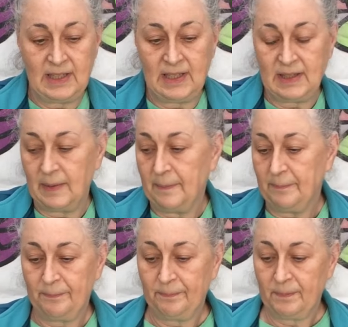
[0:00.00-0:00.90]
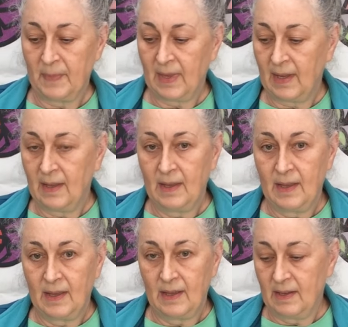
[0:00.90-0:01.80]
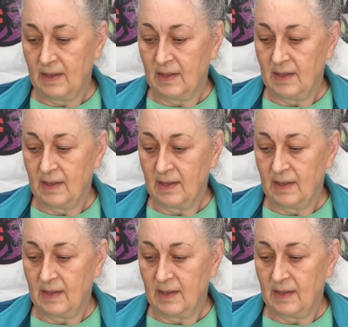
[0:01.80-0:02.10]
need them.